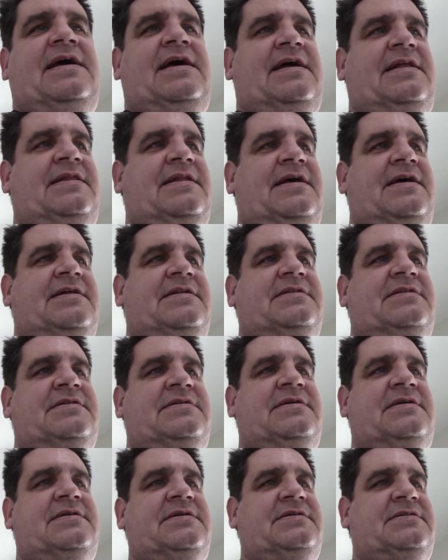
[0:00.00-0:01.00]
and then
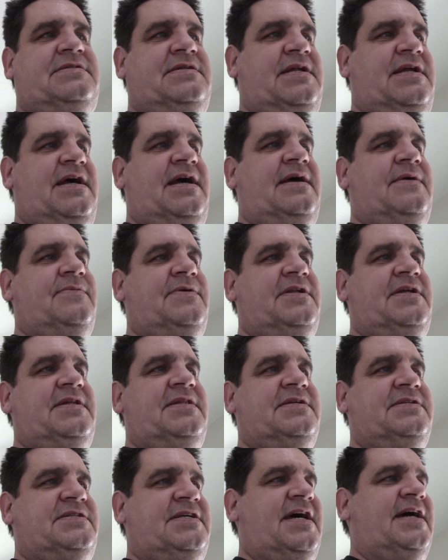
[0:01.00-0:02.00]
today we
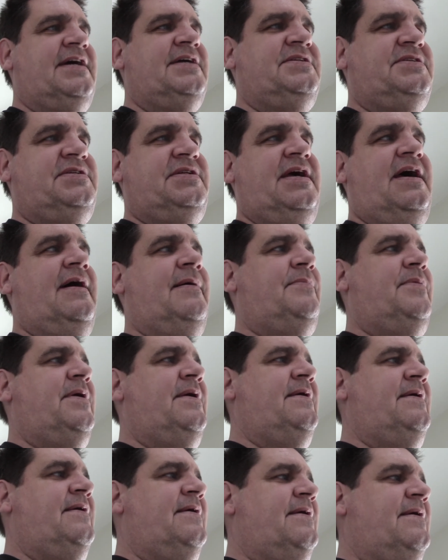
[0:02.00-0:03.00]
did the second
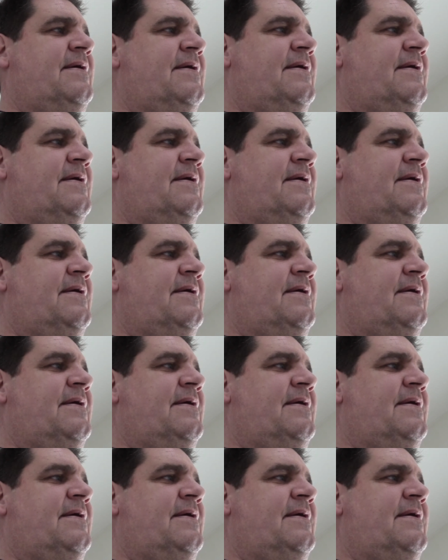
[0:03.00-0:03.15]
step,